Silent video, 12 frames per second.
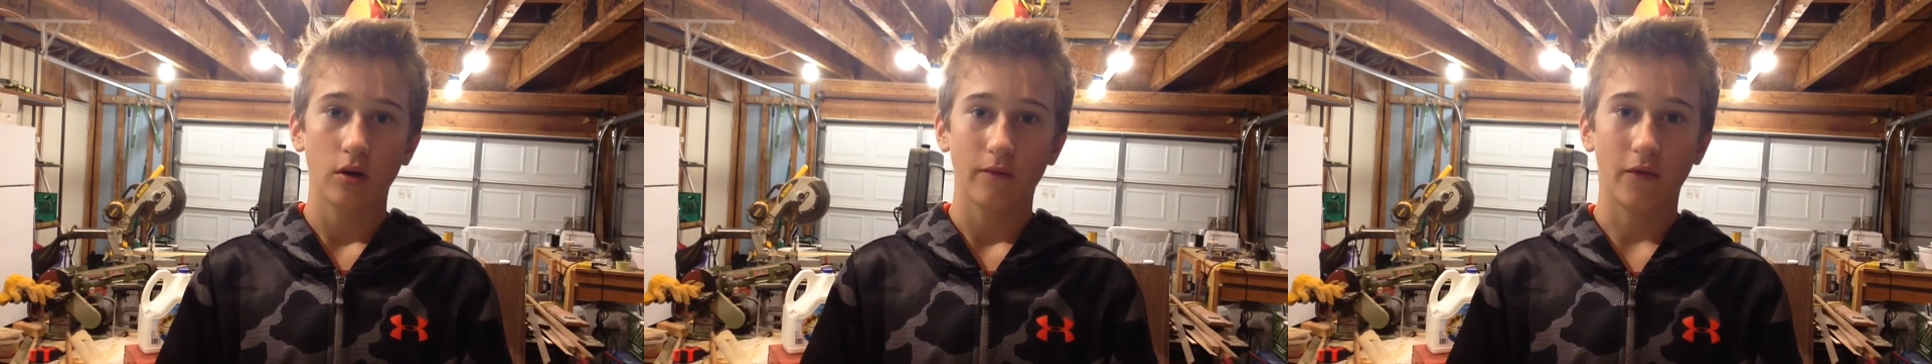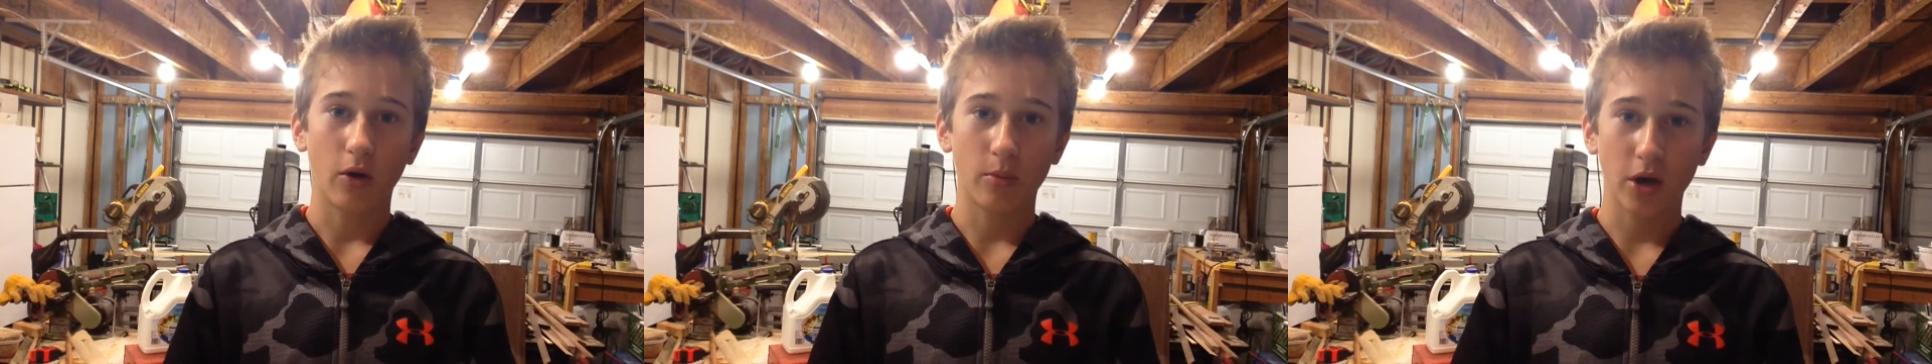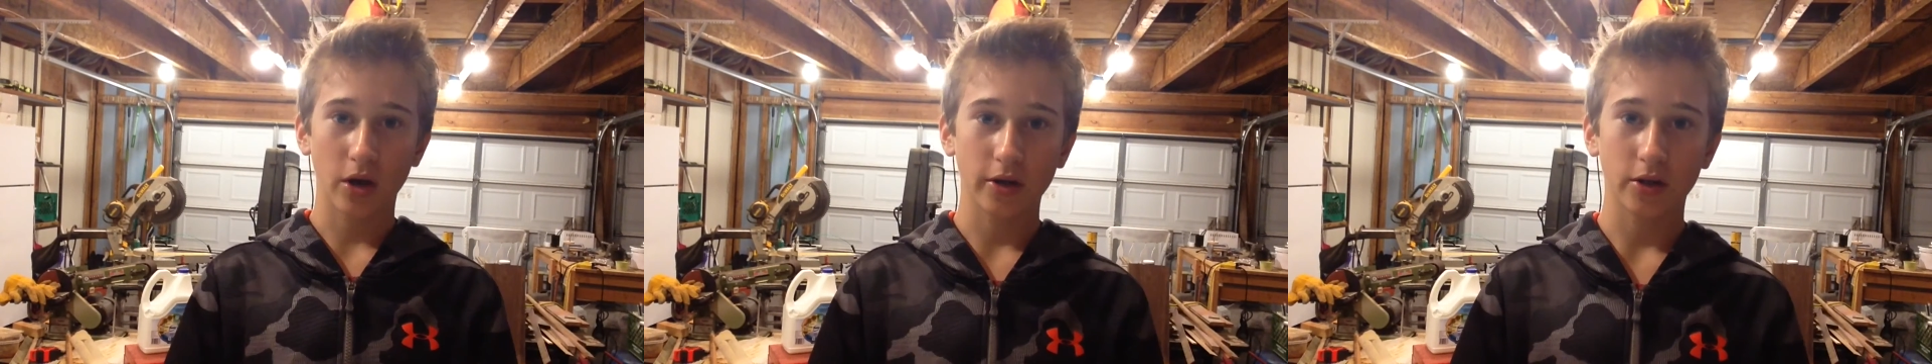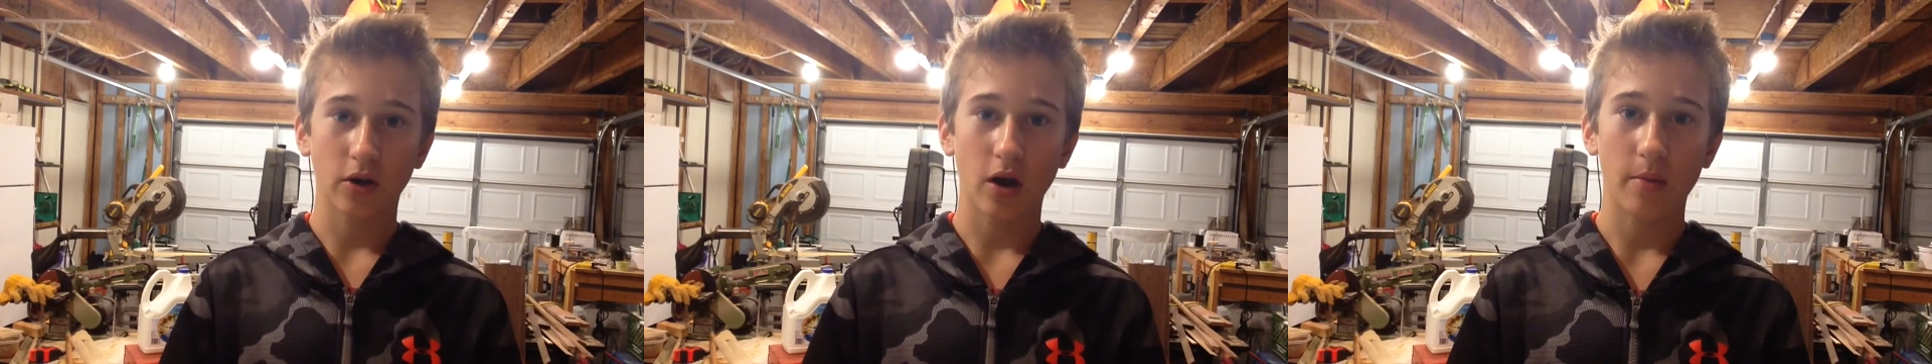Follow me on
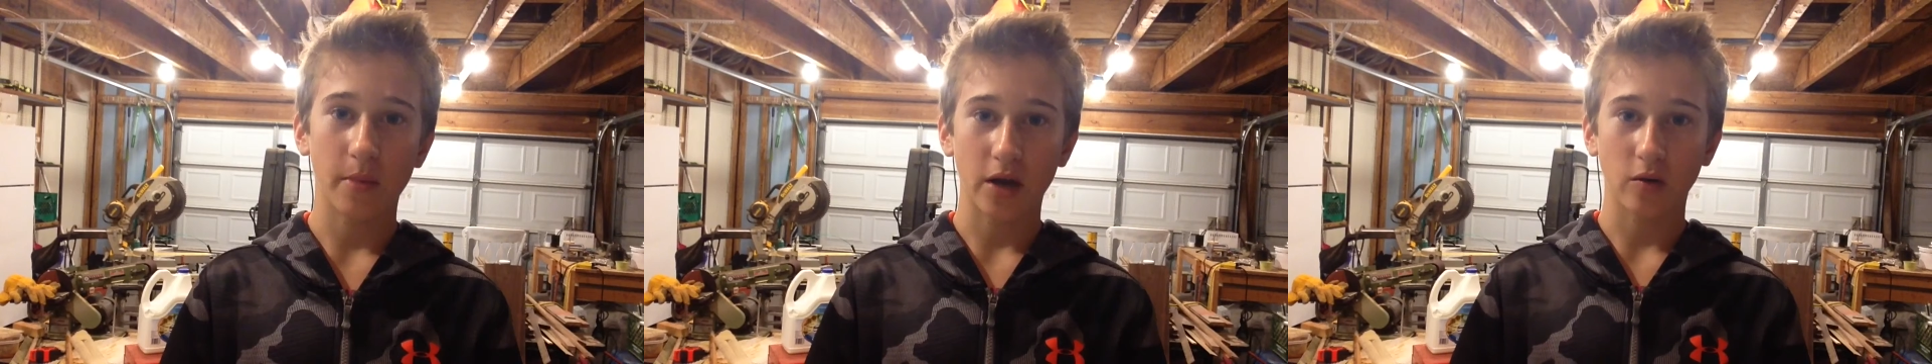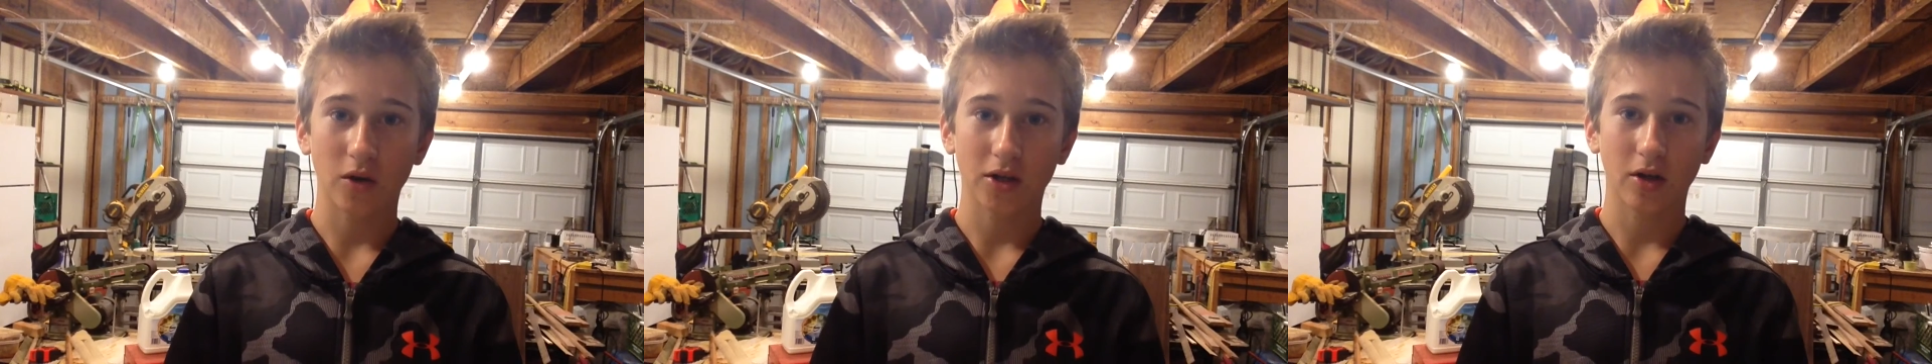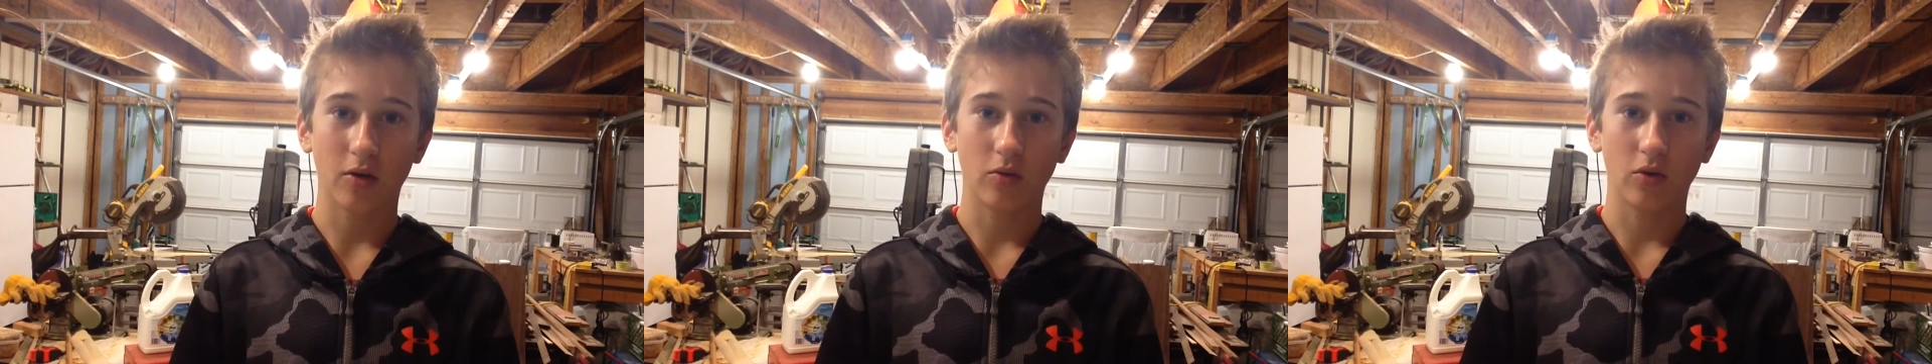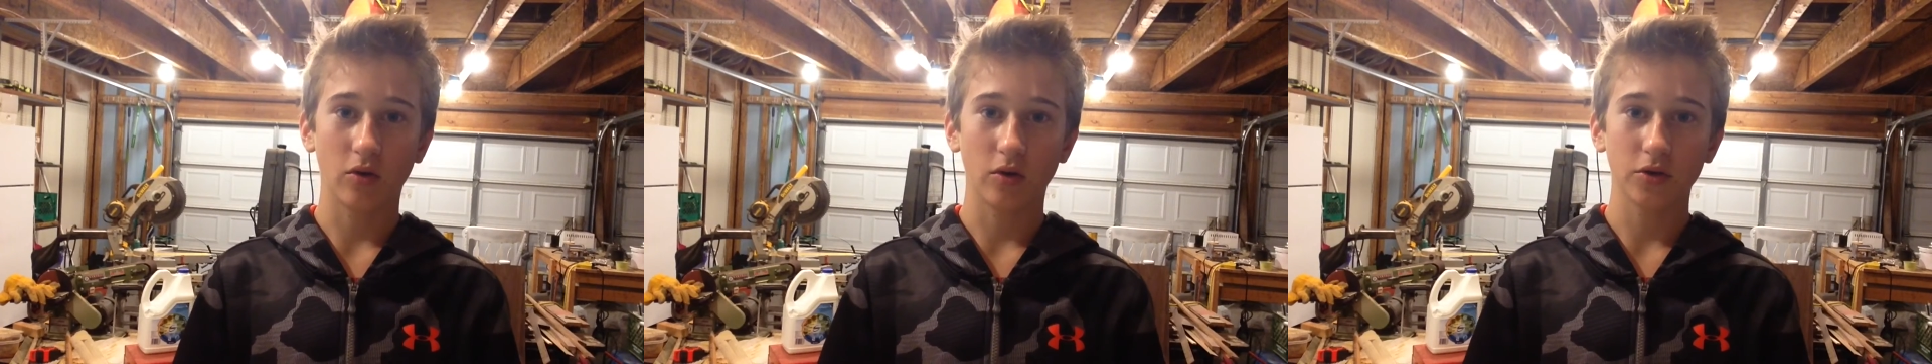Instagram,
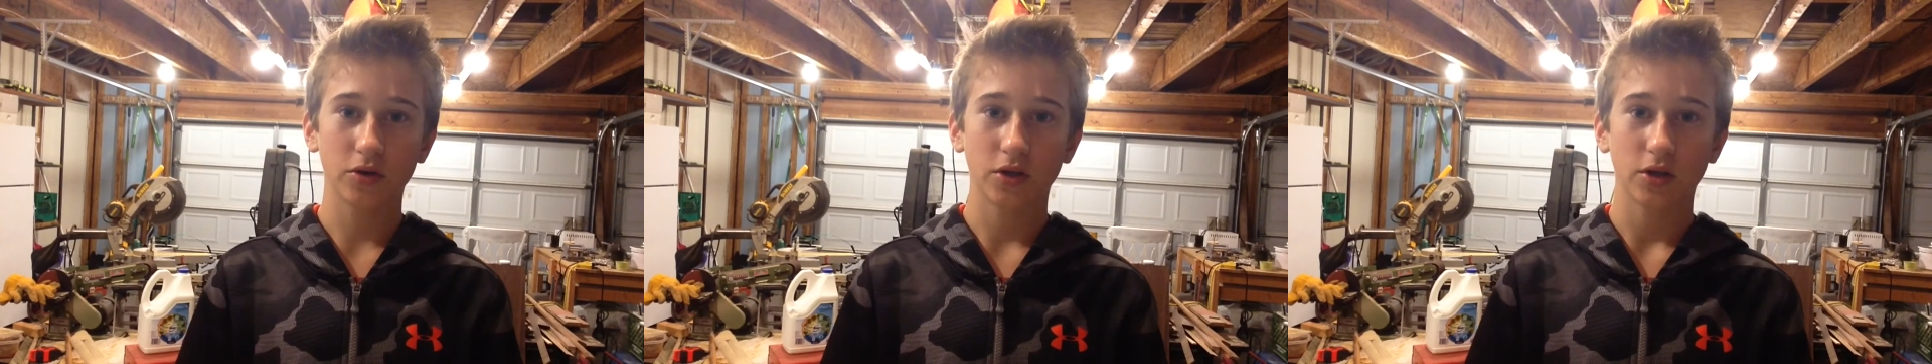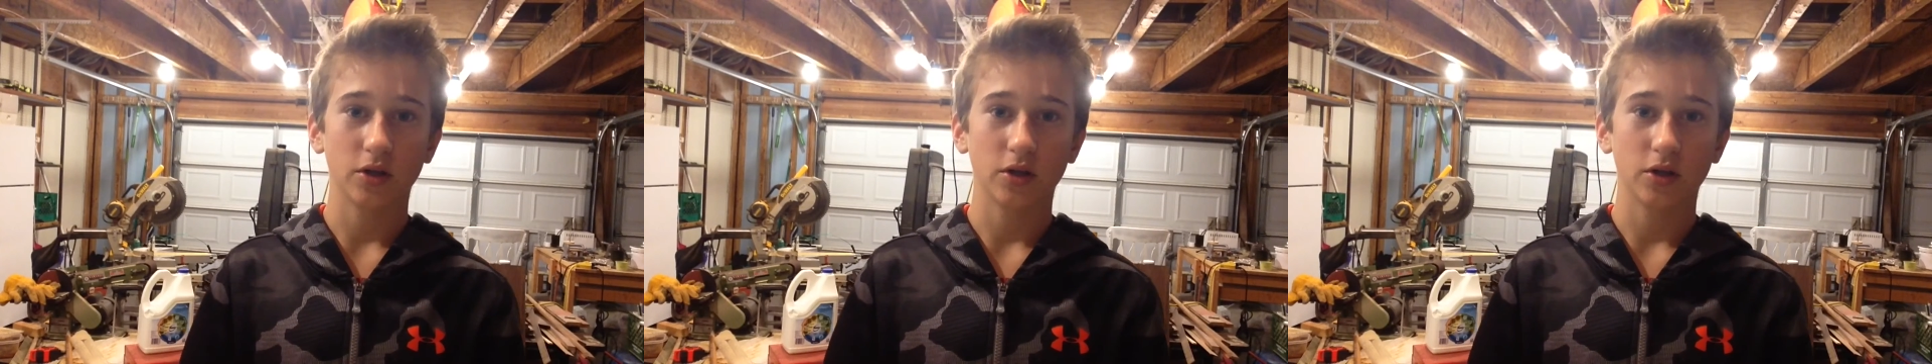@GriselRules.